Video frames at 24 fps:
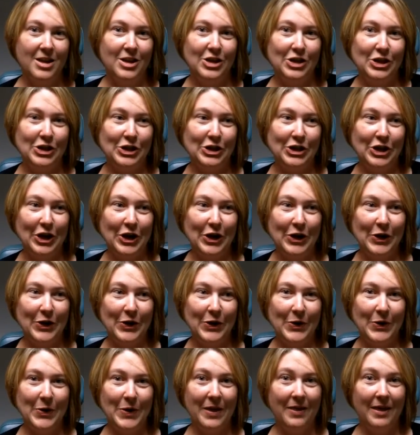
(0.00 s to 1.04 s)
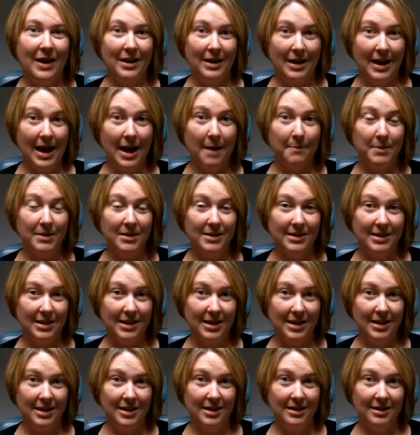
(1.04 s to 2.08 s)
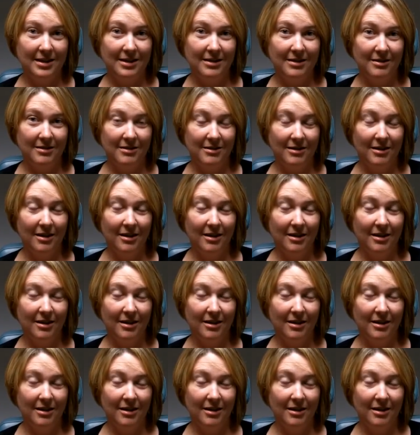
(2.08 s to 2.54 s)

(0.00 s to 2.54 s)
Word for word: So, and that it happens in